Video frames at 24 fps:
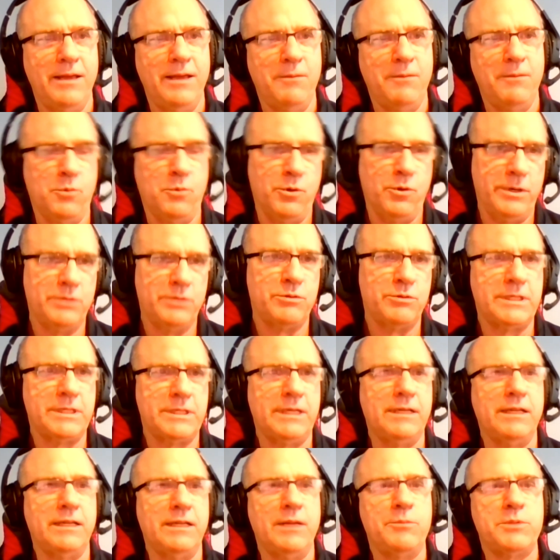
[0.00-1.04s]
more interested
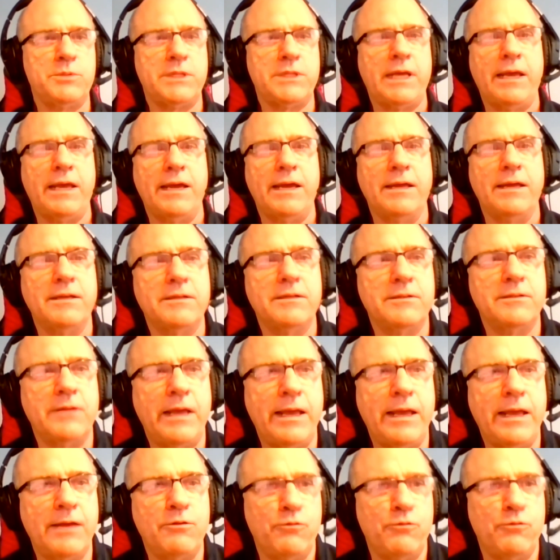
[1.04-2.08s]
in lips
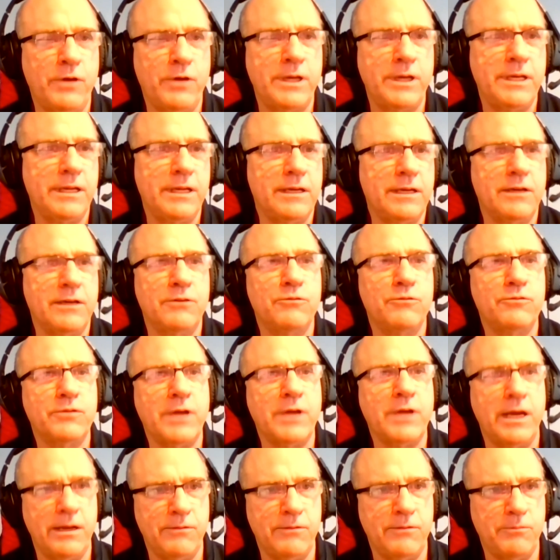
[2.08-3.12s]
and funding of
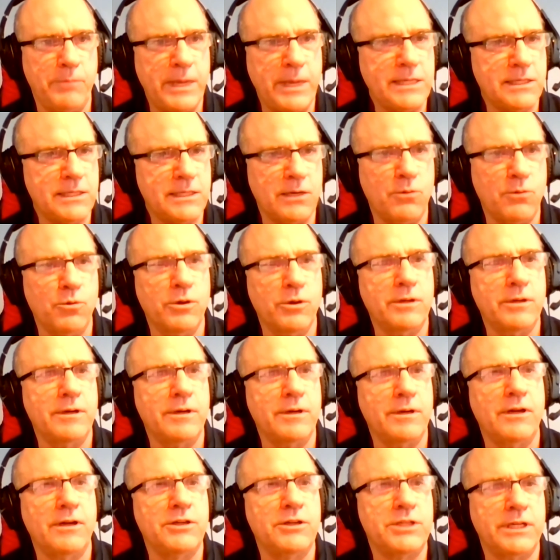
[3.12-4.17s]
kind of basic work on
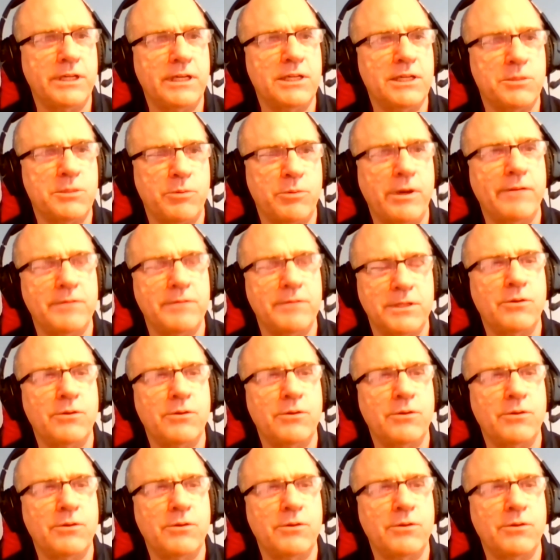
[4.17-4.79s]
large igneous provinces.